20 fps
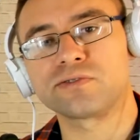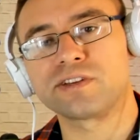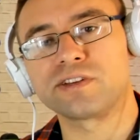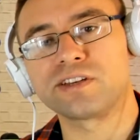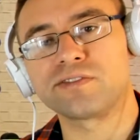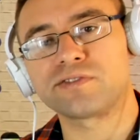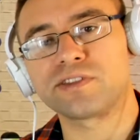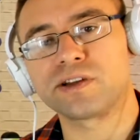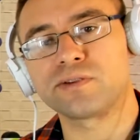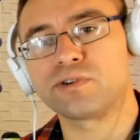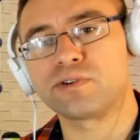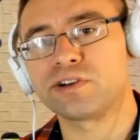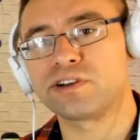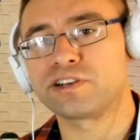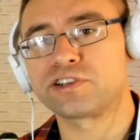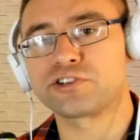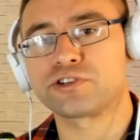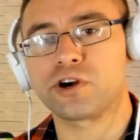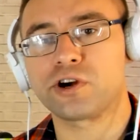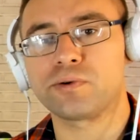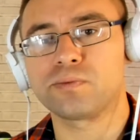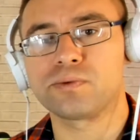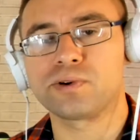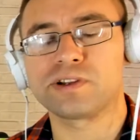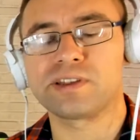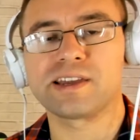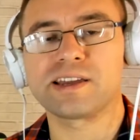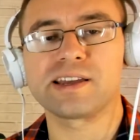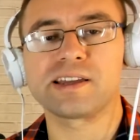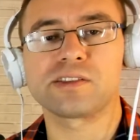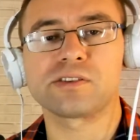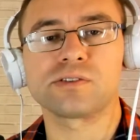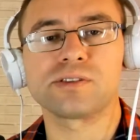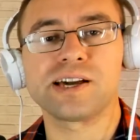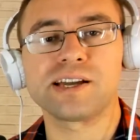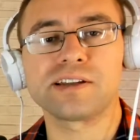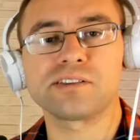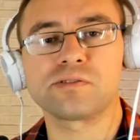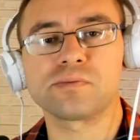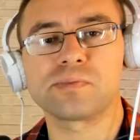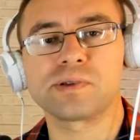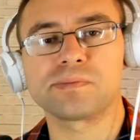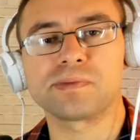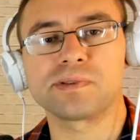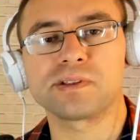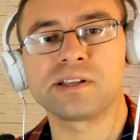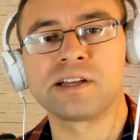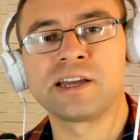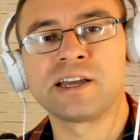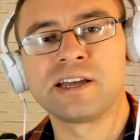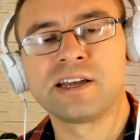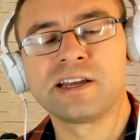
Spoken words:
if they were in a job where they had to lie to people